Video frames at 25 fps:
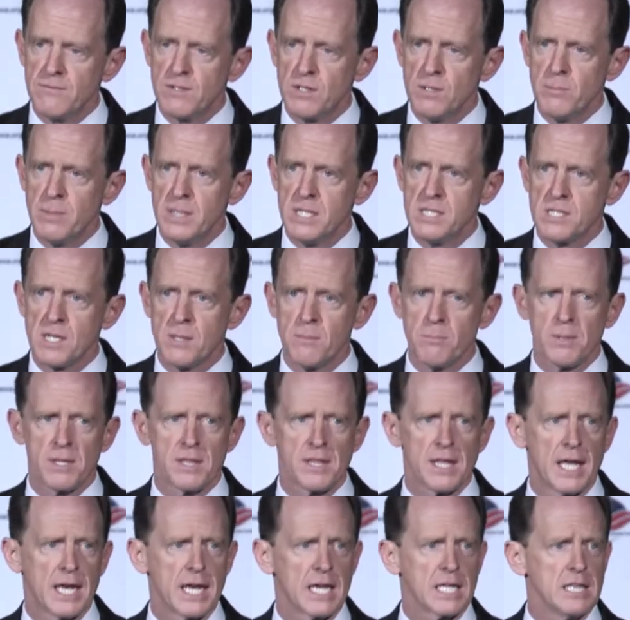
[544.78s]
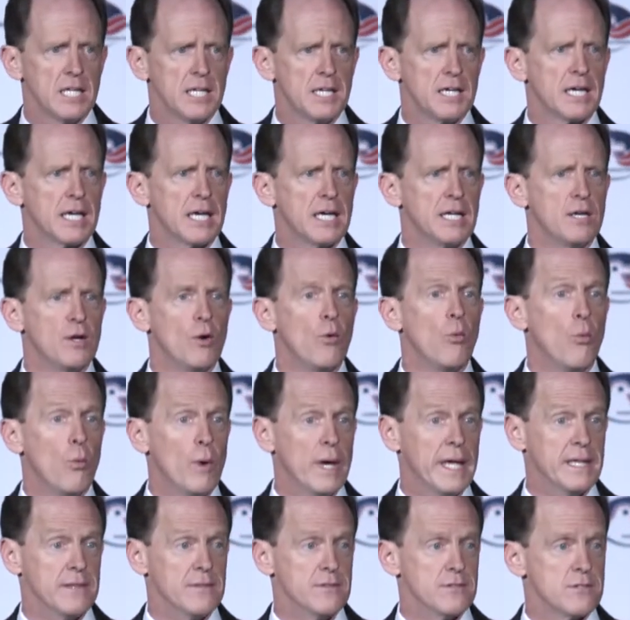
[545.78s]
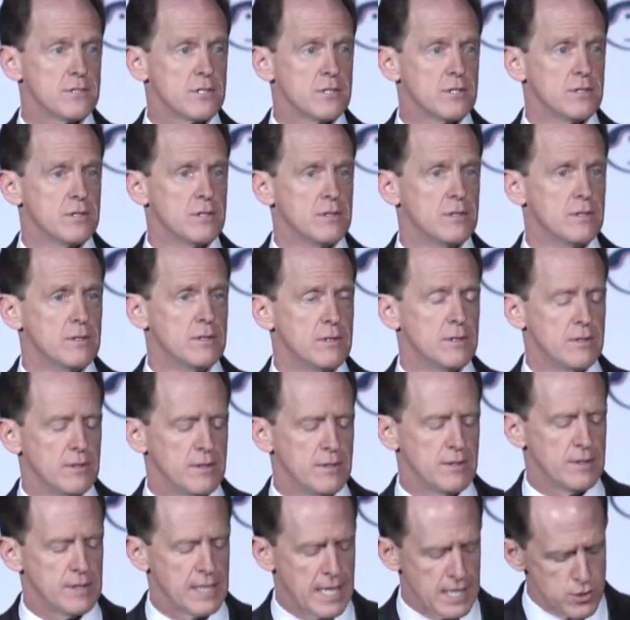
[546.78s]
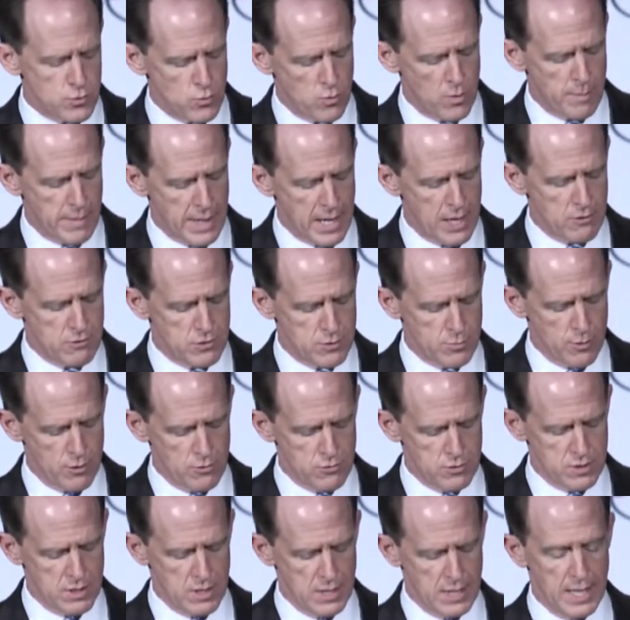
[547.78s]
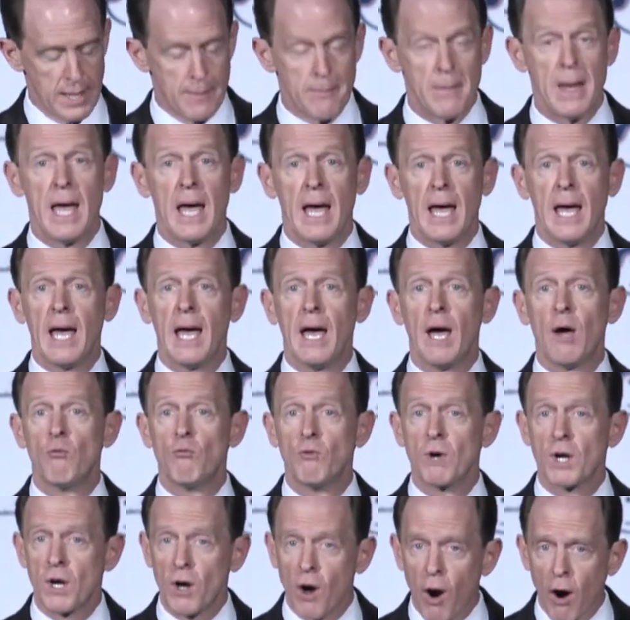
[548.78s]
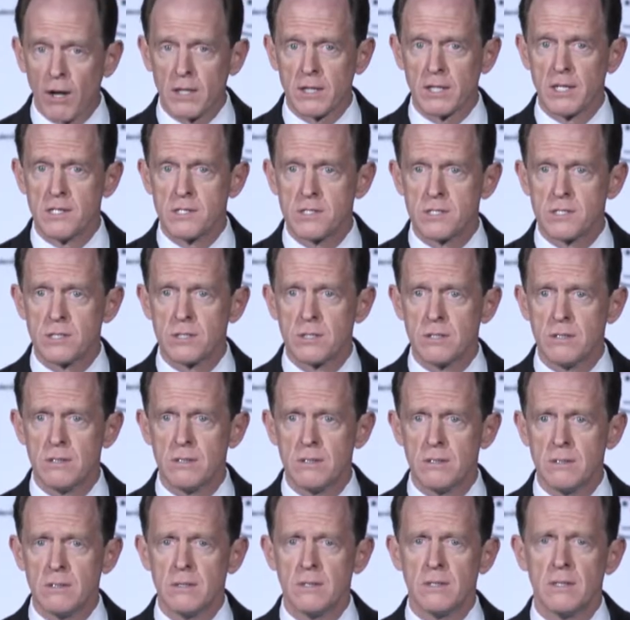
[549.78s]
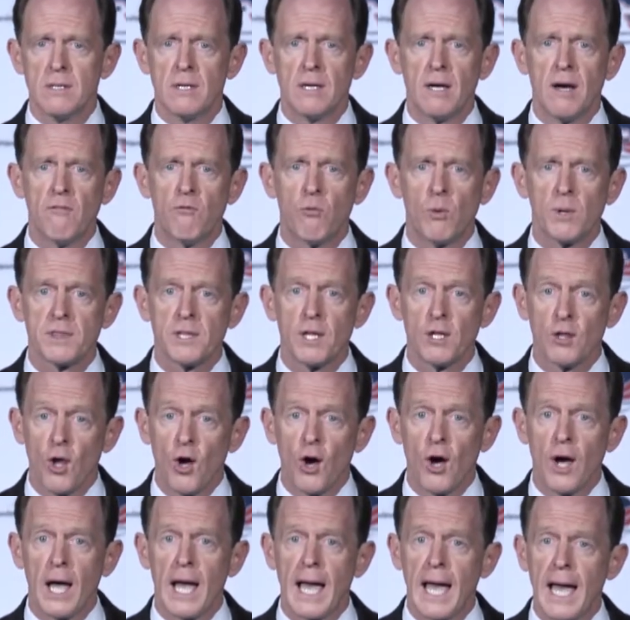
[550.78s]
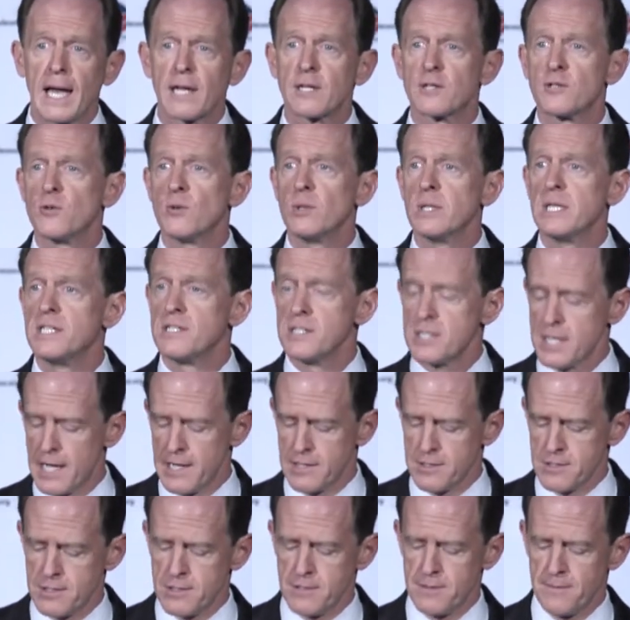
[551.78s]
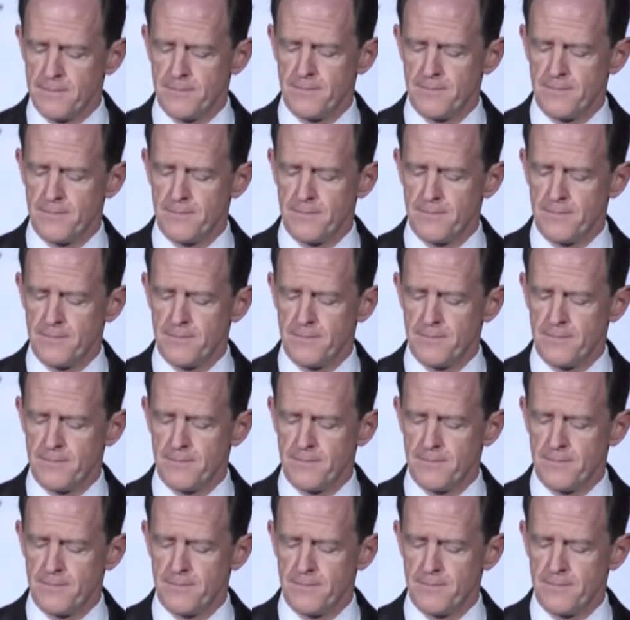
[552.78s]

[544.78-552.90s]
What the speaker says: to be sympathetic litigant wins. That's what matters most to them, regardless of what the law actually says.